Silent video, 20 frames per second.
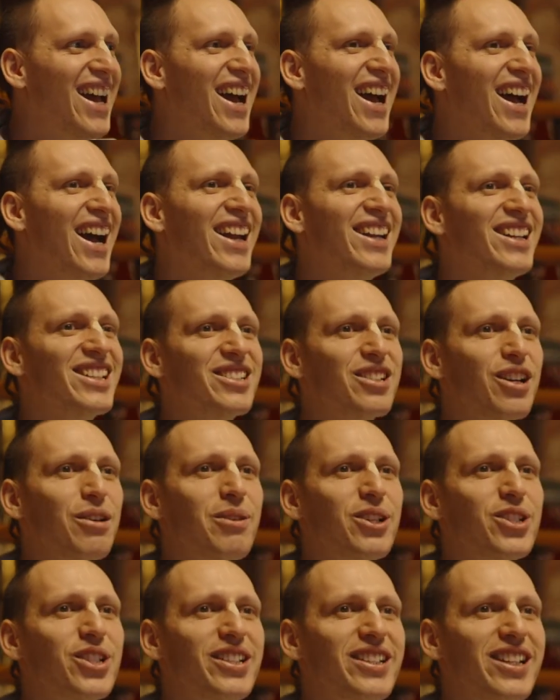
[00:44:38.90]
And it's so
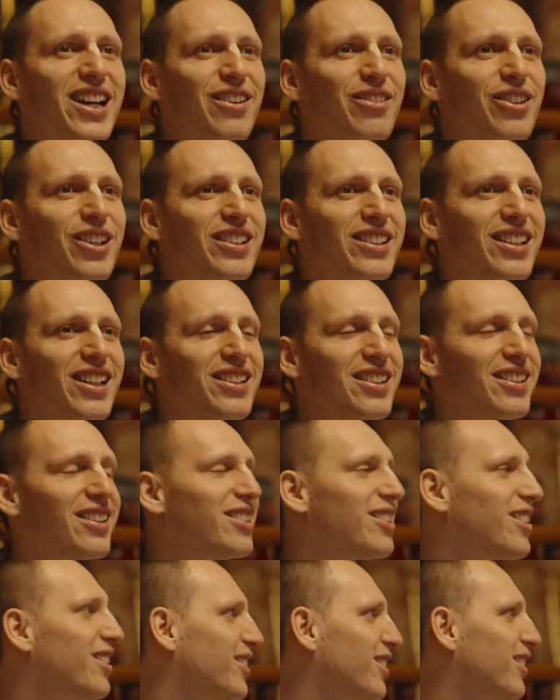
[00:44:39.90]
much endeavor, and
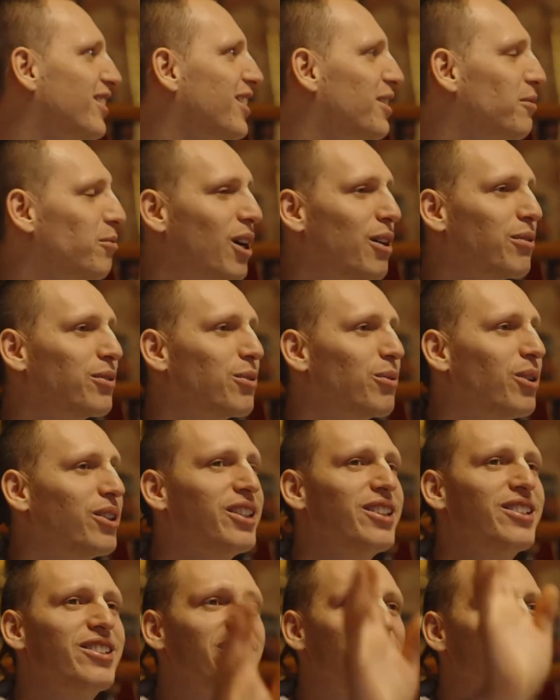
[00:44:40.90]
then after one day
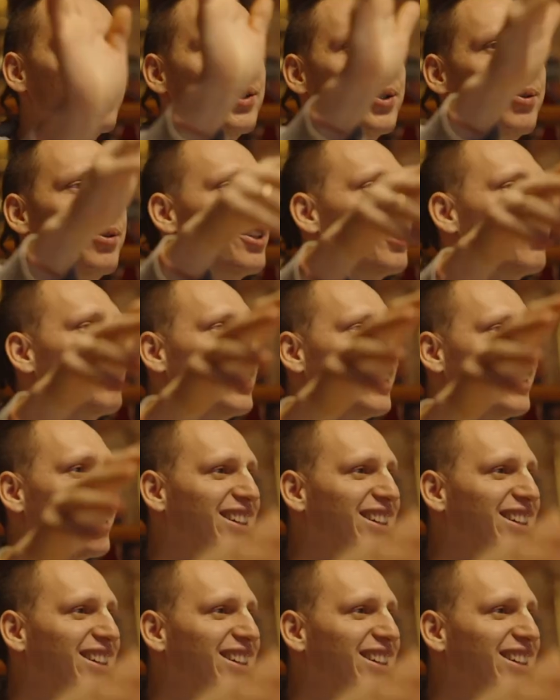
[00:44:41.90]
you just throw it away.